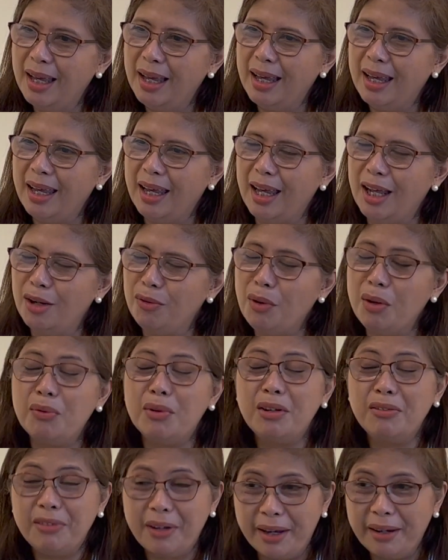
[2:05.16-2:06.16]
And we were
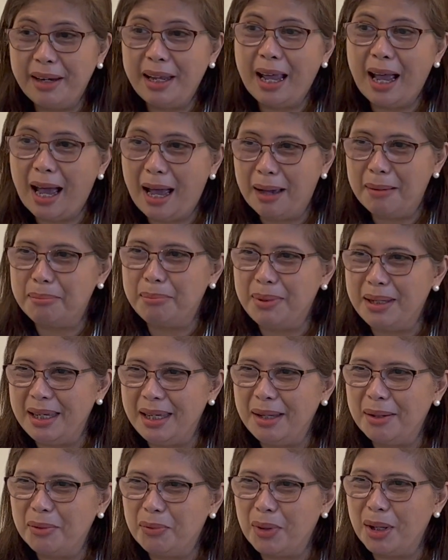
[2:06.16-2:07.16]
very happy
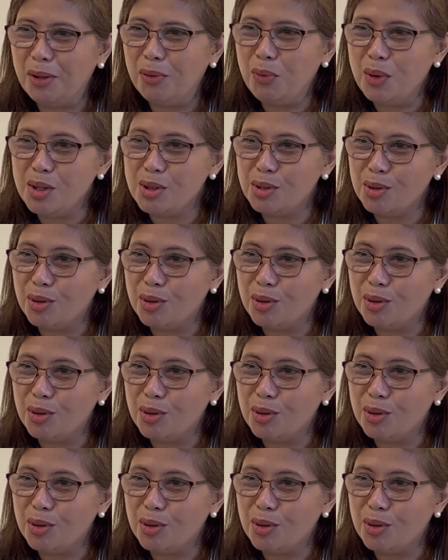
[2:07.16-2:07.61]
when we saw